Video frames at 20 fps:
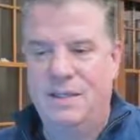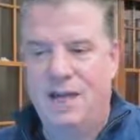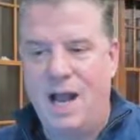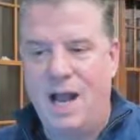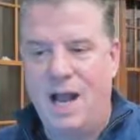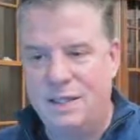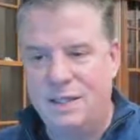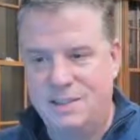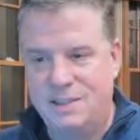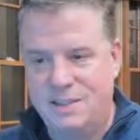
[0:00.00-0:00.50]
the
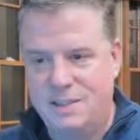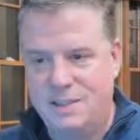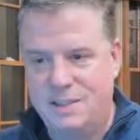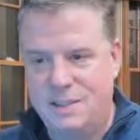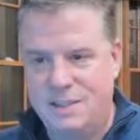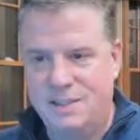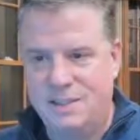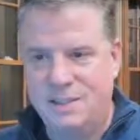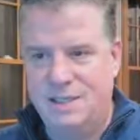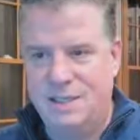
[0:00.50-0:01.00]

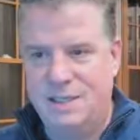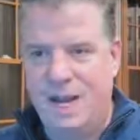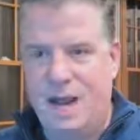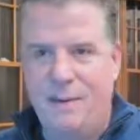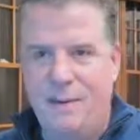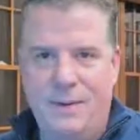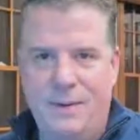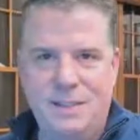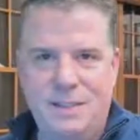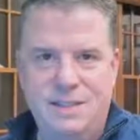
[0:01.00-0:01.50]
consciousness
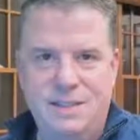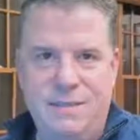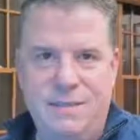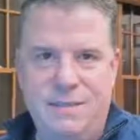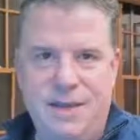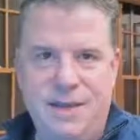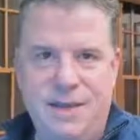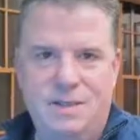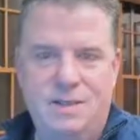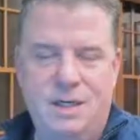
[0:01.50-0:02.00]

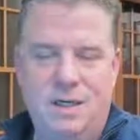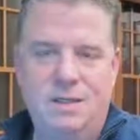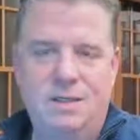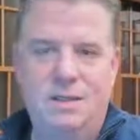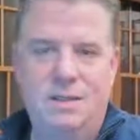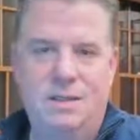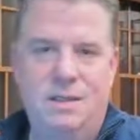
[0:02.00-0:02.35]
competency matrix.